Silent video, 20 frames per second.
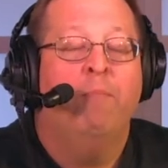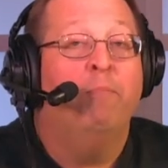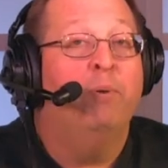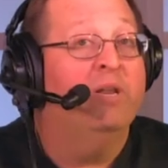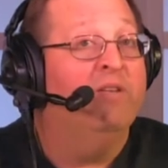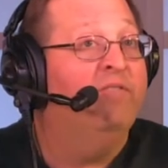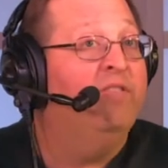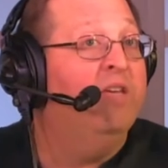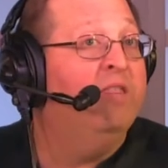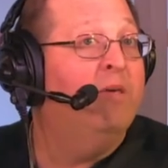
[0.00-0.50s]

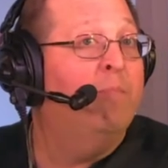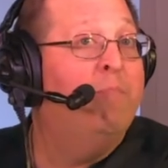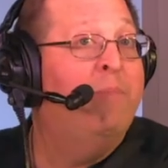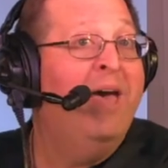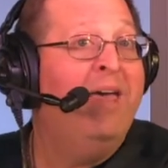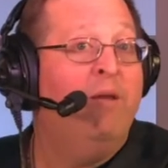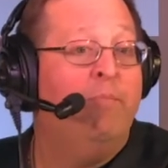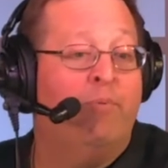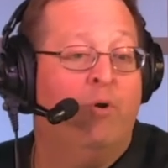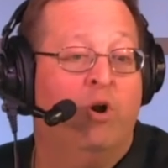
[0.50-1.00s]
But if they're the
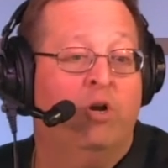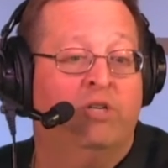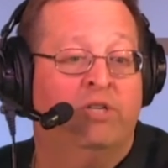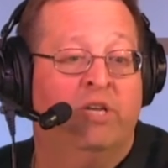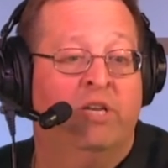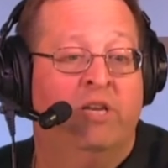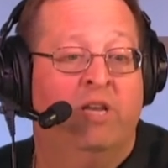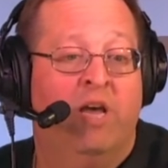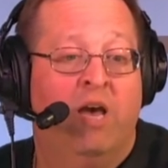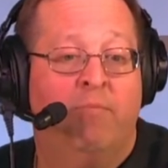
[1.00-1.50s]
better
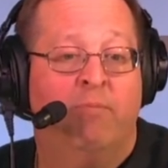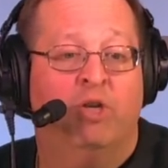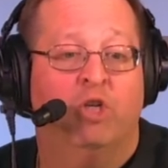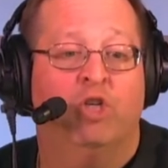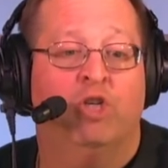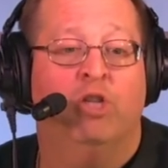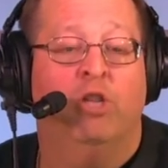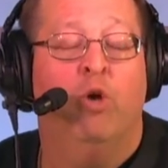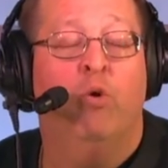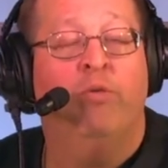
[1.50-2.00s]
person, I'm going
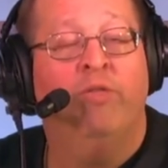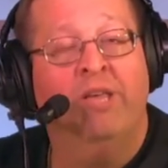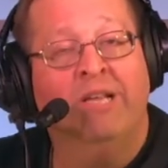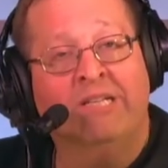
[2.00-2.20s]
to slow